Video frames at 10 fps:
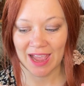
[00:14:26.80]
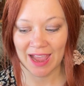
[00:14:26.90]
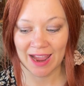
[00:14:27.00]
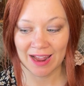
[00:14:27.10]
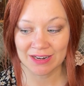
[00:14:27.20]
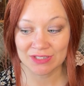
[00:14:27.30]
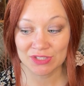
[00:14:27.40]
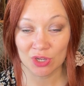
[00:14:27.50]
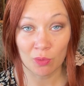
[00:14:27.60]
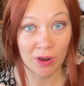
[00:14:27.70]
And
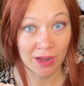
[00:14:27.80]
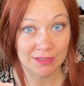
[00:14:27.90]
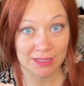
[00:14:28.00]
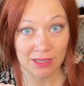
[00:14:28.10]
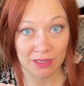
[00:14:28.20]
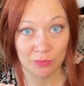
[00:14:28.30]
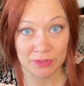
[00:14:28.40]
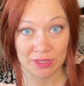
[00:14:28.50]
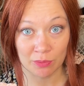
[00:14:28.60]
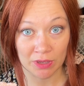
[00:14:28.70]
so what I did
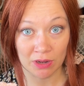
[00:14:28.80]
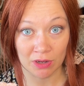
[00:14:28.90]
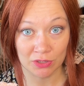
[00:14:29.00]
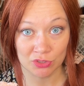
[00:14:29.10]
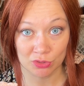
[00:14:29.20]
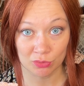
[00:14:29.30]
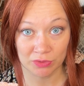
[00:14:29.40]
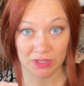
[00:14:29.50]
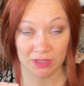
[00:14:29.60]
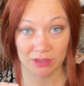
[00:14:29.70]
was I went on to
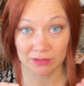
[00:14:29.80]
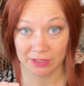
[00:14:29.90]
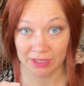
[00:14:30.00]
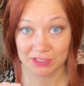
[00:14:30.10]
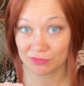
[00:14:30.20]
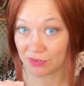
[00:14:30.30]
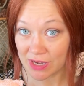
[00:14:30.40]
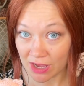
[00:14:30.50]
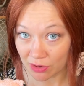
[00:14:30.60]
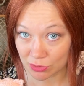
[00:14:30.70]
the linked
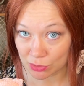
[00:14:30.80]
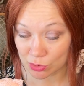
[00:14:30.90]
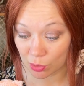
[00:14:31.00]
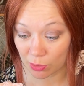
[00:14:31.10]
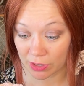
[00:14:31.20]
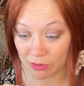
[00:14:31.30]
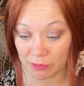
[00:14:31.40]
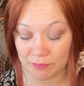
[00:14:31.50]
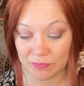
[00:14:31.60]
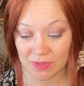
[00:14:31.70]
video
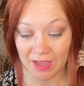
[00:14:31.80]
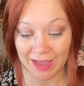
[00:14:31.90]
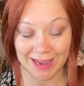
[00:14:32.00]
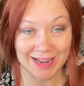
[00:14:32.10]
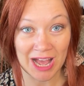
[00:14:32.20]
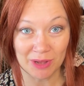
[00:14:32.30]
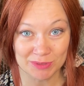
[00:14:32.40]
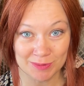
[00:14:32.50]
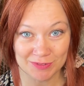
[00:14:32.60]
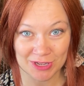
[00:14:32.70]
tutorial, and it
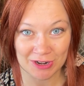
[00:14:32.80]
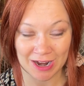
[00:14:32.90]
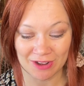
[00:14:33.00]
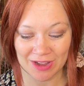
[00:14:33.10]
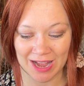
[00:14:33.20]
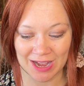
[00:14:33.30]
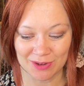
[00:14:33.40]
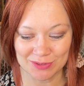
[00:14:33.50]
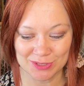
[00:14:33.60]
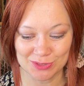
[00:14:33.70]
helped me figure out
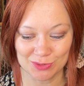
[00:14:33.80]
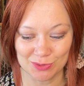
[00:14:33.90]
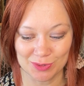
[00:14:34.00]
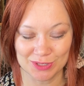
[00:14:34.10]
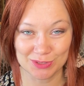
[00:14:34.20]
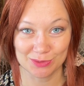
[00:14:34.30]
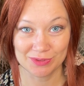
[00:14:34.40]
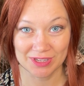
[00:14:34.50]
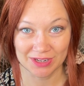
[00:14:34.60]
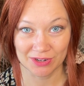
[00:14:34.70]
how to do
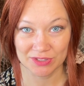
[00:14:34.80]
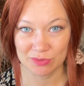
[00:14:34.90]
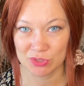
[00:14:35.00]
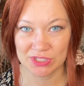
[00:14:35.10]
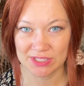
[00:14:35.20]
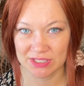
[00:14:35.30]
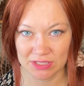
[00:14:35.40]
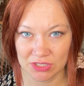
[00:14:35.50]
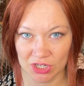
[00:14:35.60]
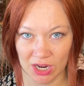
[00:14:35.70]
the ears. It was just a
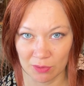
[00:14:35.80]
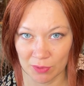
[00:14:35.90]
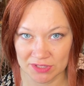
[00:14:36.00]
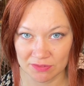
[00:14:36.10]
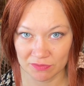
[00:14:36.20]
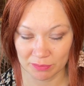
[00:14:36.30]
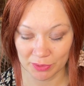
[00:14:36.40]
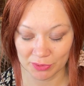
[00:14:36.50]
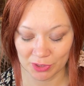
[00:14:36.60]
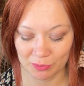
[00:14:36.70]
stitch I wasn't
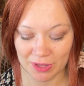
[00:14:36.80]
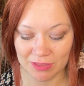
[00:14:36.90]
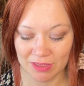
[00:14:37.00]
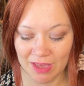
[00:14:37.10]
familiar with,